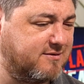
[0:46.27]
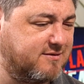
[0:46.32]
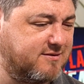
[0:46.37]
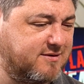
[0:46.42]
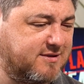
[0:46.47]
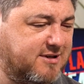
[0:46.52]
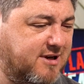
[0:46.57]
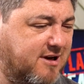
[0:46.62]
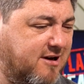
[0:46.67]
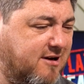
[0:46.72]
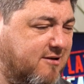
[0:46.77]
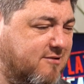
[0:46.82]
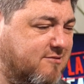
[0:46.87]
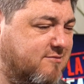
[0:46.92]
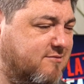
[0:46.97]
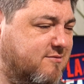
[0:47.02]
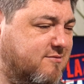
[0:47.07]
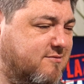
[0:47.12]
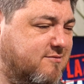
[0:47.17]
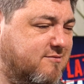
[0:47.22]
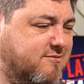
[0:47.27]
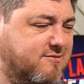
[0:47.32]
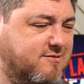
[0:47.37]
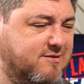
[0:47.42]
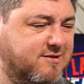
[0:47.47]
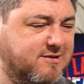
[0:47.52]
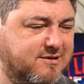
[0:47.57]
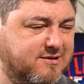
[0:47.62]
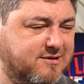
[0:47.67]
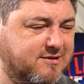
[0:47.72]
So
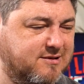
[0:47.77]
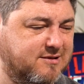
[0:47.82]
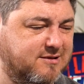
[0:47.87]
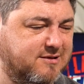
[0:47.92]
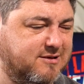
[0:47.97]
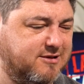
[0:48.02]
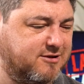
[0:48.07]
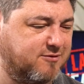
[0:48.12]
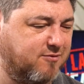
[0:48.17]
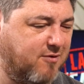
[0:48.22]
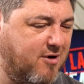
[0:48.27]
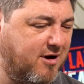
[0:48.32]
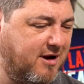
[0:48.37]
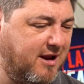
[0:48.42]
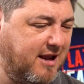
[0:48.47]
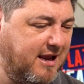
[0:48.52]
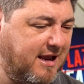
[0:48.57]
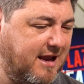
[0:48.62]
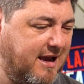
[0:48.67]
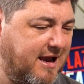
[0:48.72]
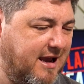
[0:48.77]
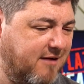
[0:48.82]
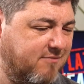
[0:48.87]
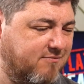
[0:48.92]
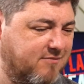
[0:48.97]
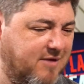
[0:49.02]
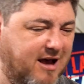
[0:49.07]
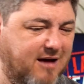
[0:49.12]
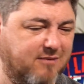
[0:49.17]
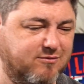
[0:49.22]
there's one here.
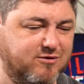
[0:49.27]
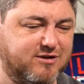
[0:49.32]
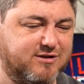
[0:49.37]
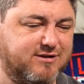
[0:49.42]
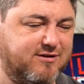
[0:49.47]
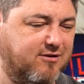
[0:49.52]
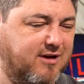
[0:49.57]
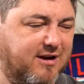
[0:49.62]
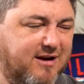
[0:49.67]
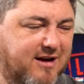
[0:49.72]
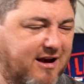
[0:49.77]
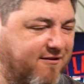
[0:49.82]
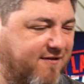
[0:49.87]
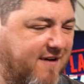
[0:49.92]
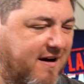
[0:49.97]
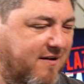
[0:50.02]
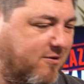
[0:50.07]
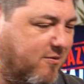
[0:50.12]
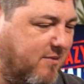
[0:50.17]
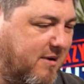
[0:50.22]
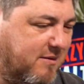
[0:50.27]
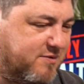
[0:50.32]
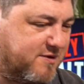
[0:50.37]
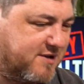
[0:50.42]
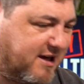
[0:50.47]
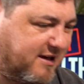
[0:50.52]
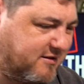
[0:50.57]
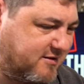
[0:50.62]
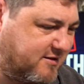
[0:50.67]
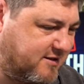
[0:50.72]
I'm just looking. I found the
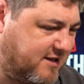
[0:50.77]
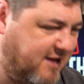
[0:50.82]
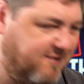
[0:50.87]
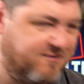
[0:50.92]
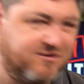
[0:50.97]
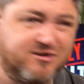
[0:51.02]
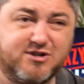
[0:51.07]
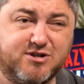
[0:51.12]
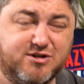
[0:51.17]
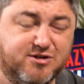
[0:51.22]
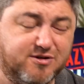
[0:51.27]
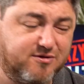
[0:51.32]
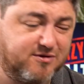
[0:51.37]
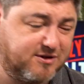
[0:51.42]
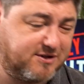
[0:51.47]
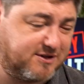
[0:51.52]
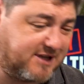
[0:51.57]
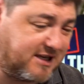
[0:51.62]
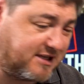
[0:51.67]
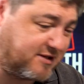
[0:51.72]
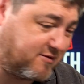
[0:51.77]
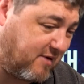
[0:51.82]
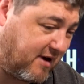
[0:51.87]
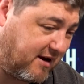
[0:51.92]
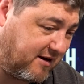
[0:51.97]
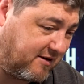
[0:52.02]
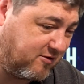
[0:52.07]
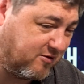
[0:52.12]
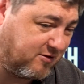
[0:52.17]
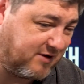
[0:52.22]
website Save the Student. That's
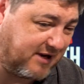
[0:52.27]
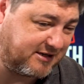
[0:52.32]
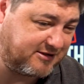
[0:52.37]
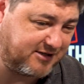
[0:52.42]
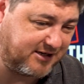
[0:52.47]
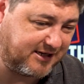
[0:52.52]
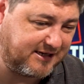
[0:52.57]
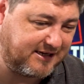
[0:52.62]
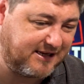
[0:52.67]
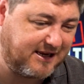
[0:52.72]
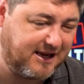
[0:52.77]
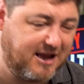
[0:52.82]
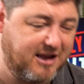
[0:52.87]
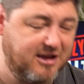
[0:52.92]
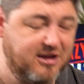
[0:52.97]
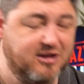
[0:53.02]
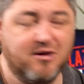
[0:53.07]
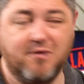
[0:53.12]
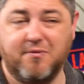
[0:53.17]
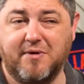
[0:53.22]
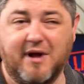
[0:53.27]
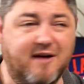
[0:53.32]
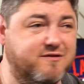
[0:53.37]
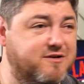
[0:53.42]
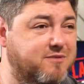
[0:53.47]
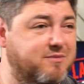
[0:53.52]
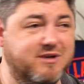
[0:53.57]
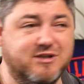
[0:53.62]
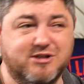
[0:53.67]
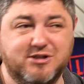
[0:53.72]
quite good, actually. You don't have
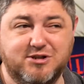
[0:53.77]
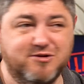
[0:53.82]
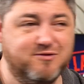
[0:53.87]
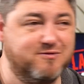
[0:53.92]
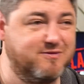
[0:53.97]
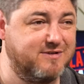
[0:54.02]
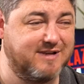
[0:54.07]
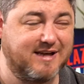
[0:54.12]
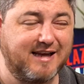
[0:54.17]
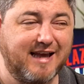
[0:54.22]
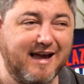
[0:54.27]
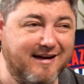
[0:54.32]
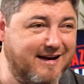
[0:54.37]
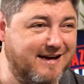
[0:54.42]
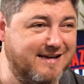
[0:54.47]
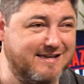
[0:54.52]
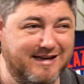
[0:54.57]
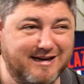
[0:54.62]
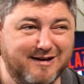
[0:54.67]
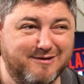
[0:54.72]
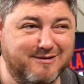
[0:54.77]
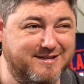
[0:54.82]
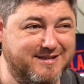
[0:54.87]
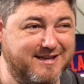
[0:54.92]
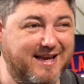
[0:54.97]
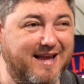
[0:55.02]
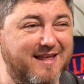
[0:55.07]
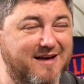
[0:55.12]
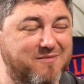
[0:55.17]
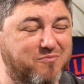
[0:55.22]
to be a student. Again, guys, I know I
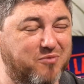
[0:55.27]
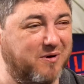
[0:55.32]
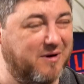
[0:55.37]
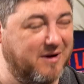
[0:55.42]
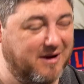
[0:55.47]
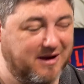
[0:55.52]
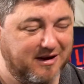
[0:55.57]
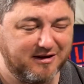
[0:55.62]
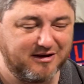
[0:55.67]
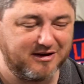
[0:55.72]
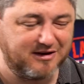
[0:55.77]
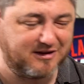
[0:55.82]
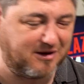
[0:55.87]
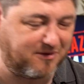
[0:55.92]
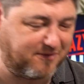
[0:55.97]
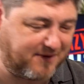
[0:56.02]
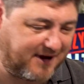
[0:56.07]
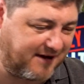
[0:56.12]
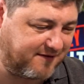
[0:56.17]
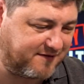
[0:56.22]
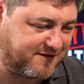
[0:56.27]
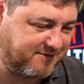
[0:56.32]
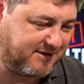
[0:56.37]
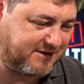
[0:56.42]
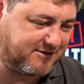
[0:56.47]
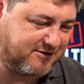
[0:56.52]
say that, but you don't have to be.